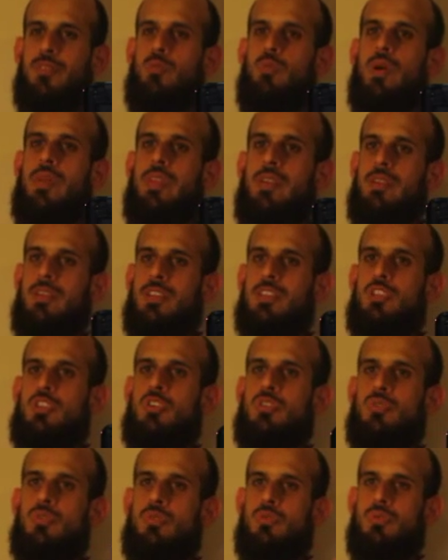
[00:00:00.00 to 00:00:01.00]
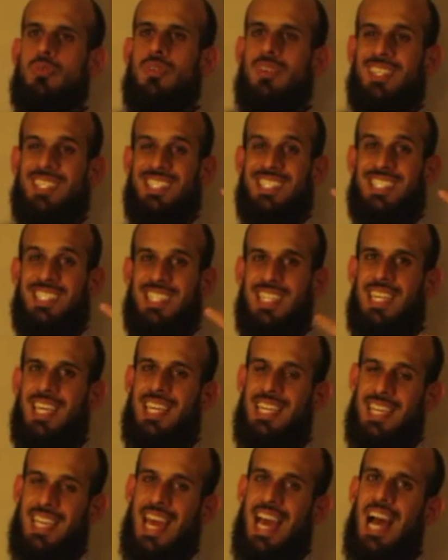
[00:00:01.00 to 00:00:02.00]
Whether you see
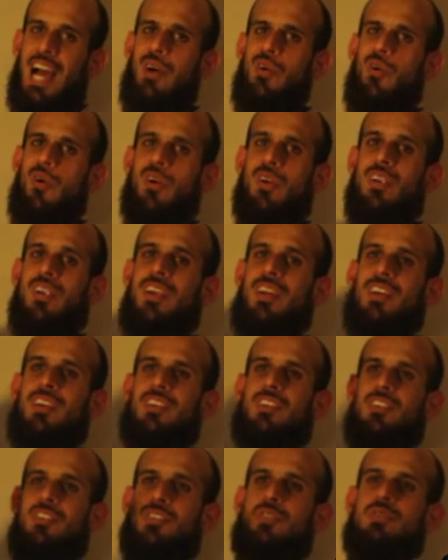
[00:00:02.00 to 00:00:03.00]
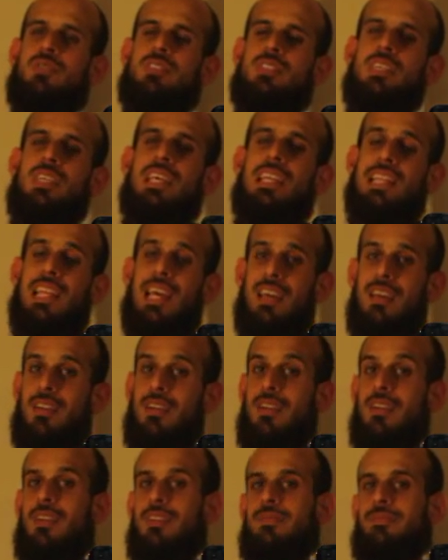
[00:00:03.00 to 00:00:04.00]
it now or you see it
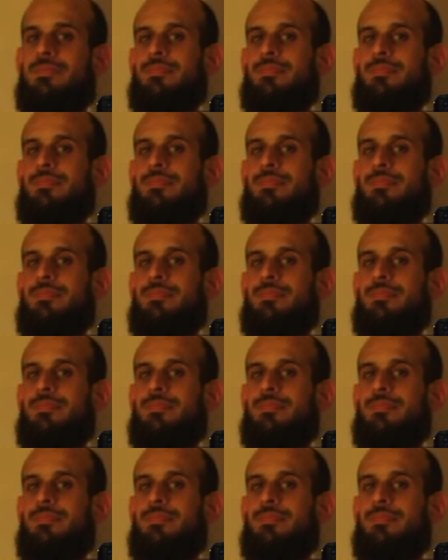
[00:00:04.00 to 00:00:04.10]
later.